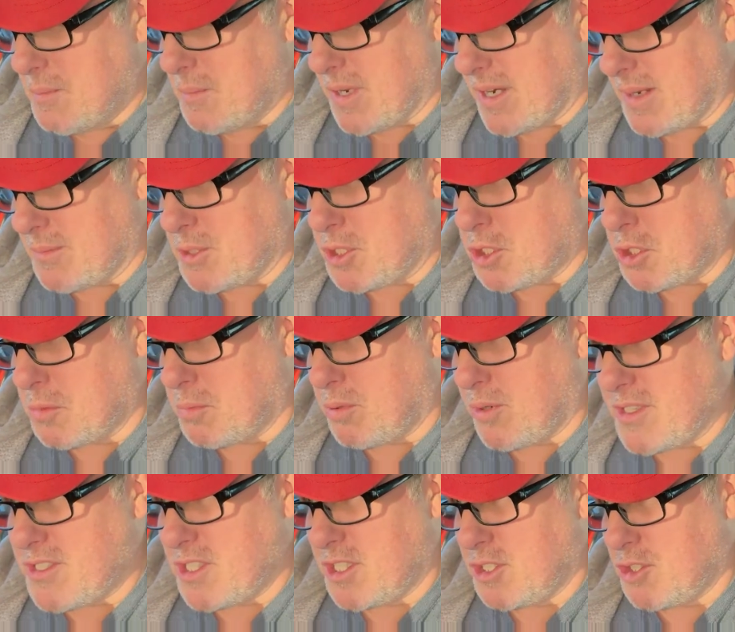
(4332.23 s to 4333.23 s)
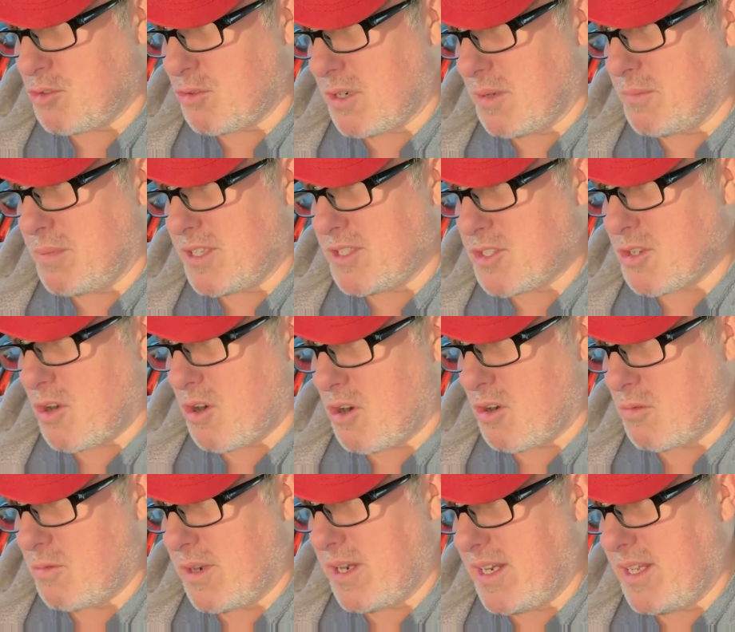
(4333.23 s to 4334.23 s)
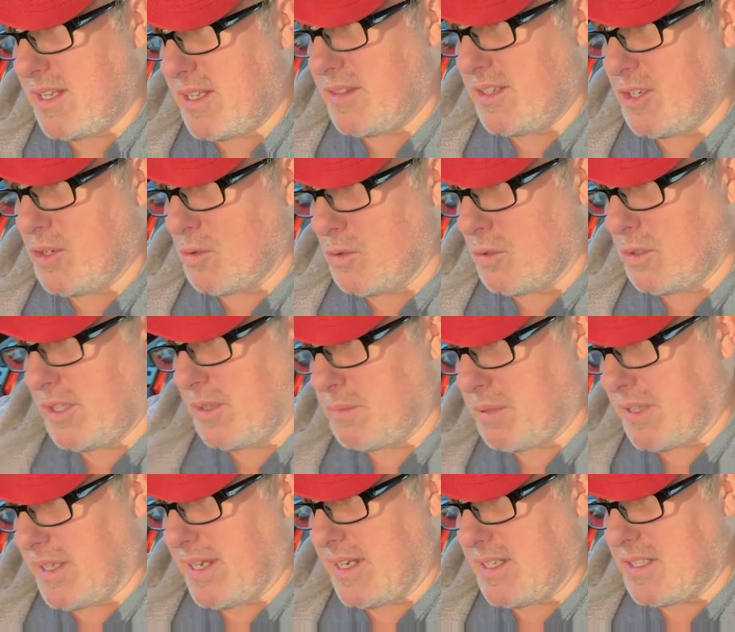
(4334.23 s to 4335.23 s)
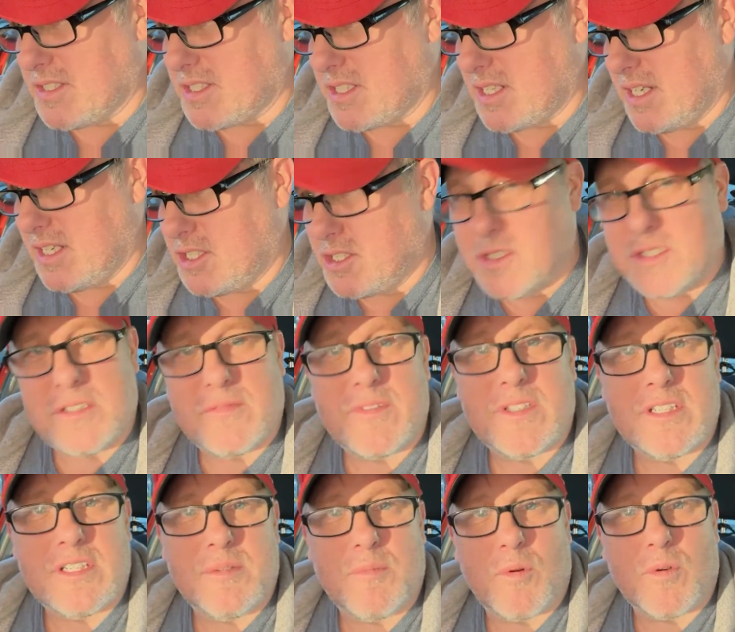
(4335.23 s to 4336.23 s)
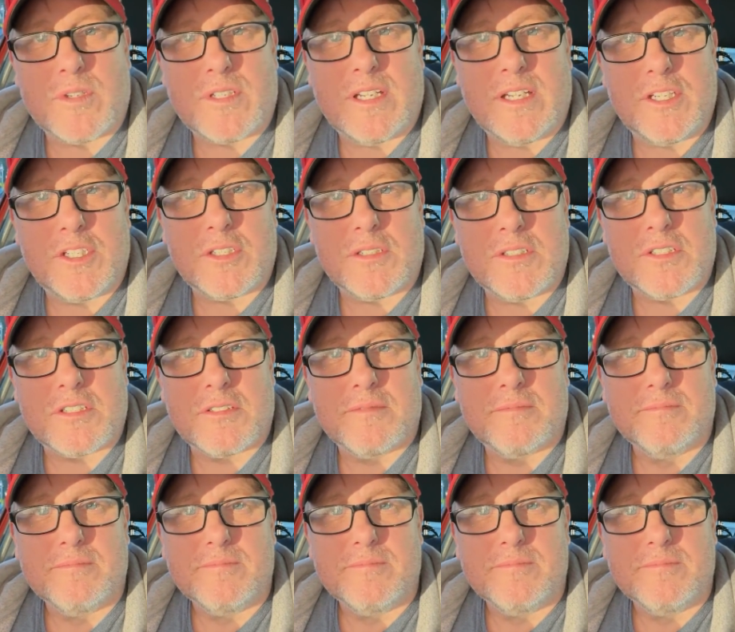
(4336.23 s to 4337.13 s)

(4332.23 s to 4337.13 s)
but I'm sure President Trump is already in the early planning stages of the deportations.